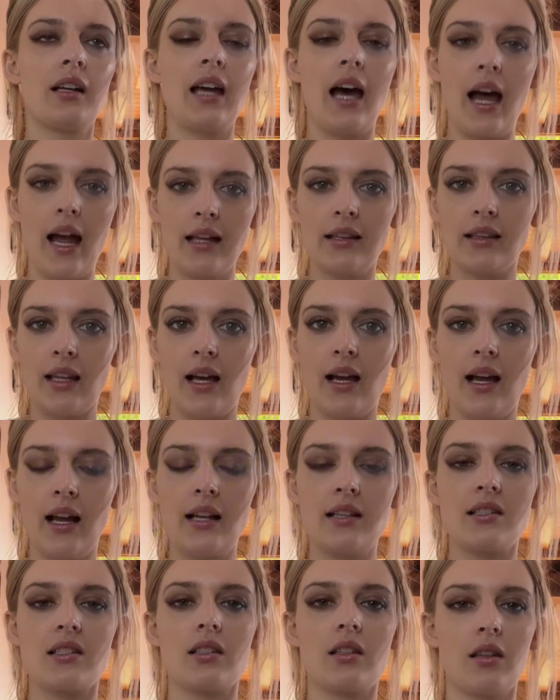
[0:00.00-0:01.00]

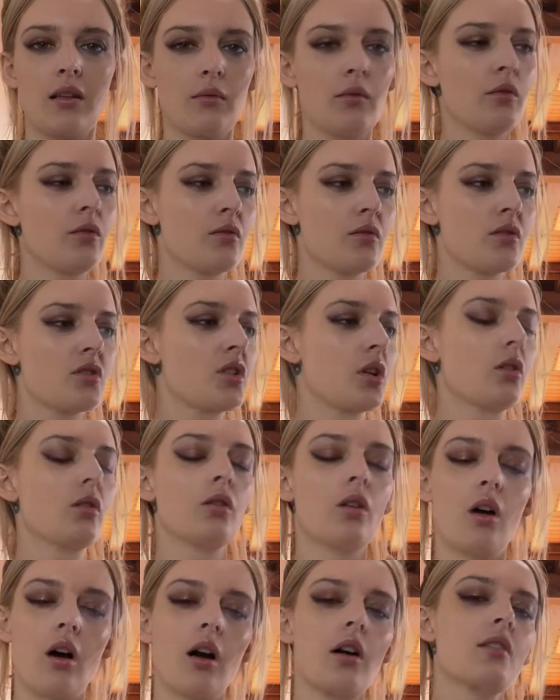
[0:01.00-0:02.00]
guidelines the certain
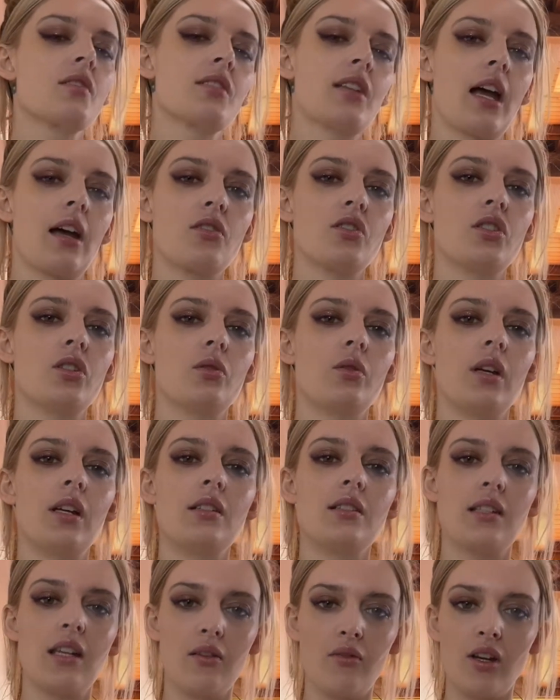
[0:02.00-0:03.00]
law or statute
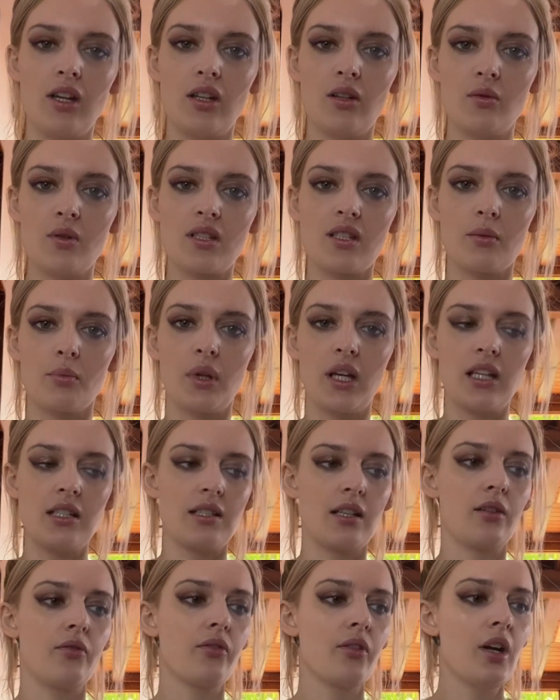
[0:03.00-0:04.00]
is giving you as the
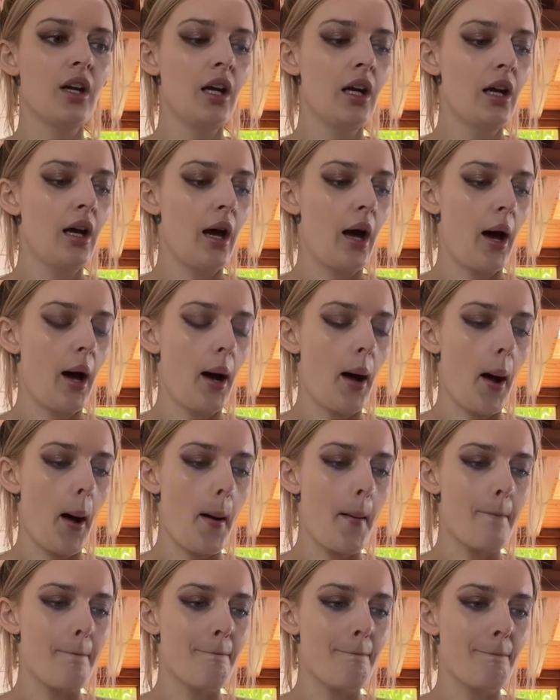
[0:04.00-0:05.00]
plaintiff,
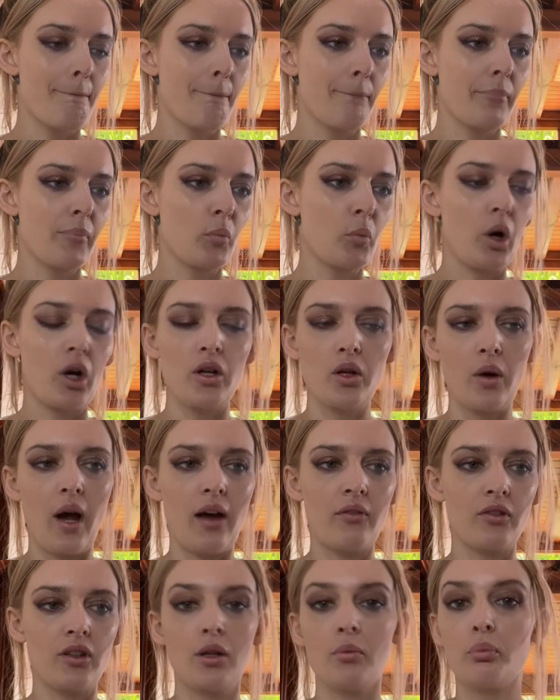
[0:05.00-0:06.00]
where you
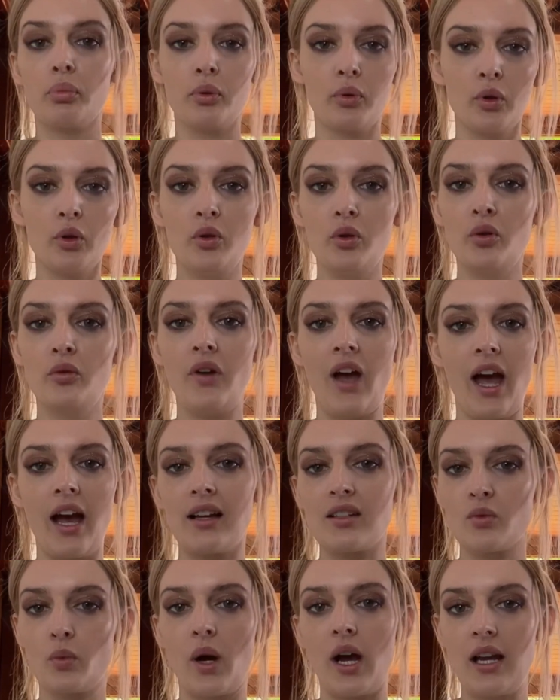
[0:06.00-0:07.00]
have to prove
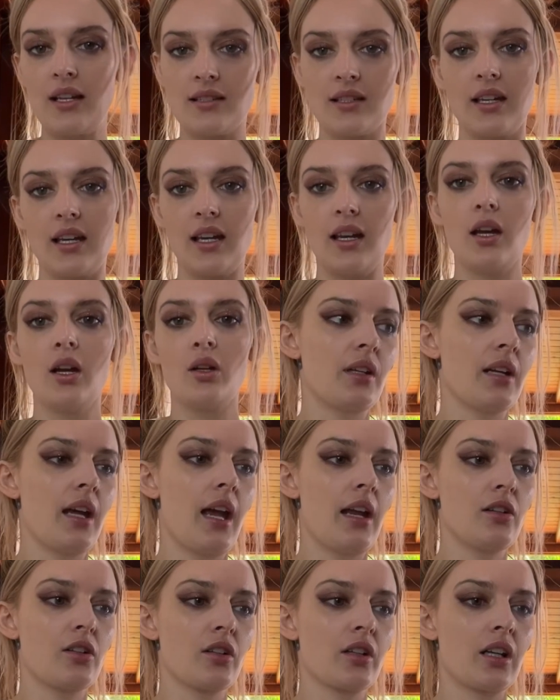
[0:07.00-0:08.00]
X, Y, Z.
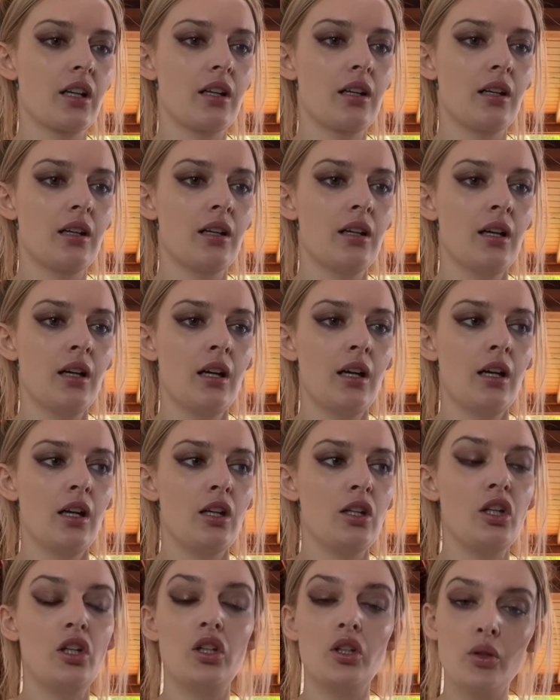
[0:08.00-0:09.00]
And you're going to
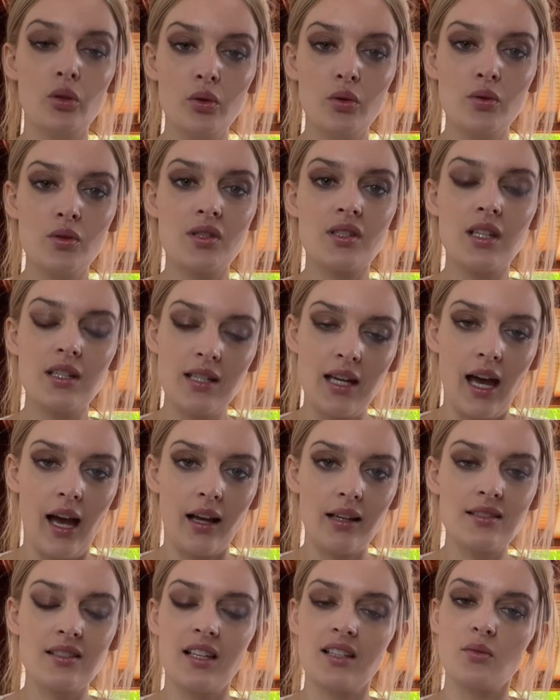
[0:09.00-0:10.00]
use the
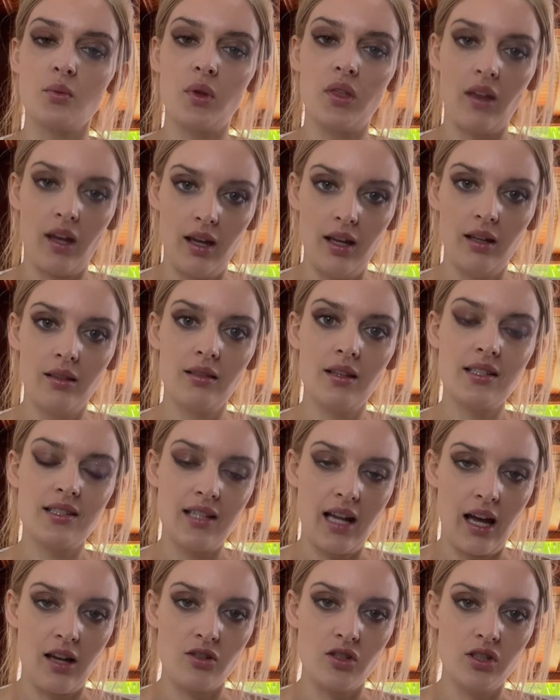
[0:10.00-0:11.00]
text that's within the
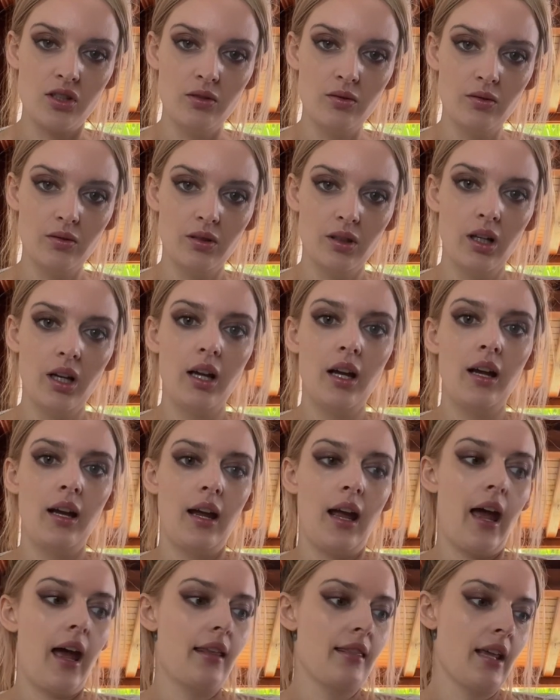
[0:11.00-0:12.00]
statute.
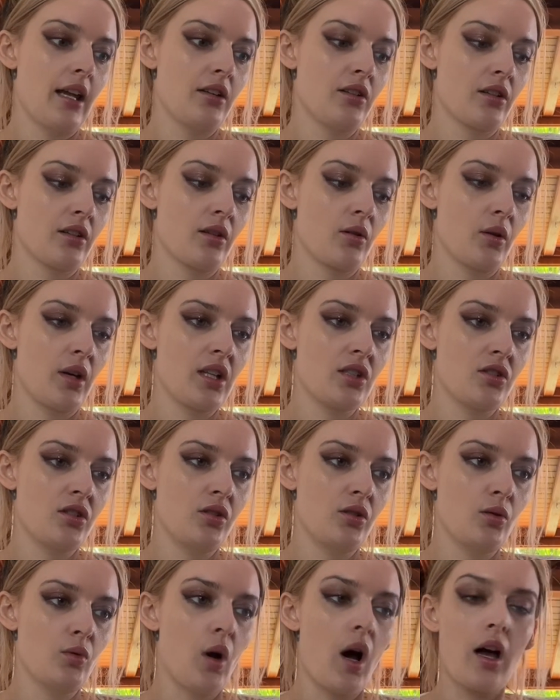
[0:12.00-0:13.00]
And then you're going
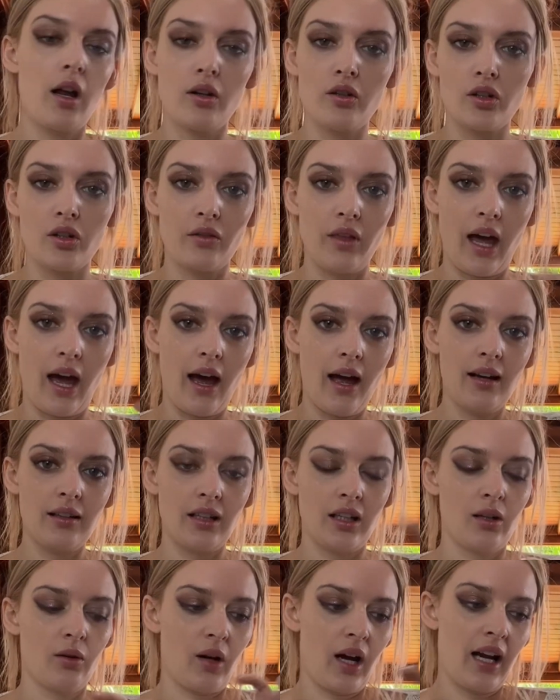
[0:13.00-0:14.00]
to, under that,
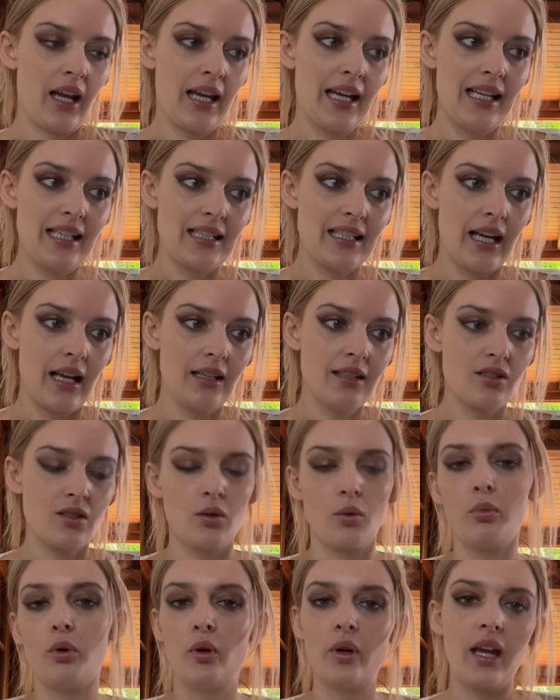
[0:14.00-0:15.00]
kind of indent. So
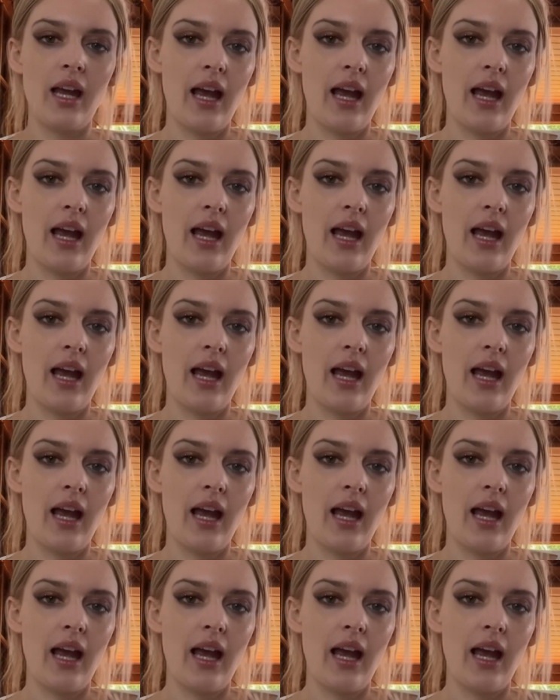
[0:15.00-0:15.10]
point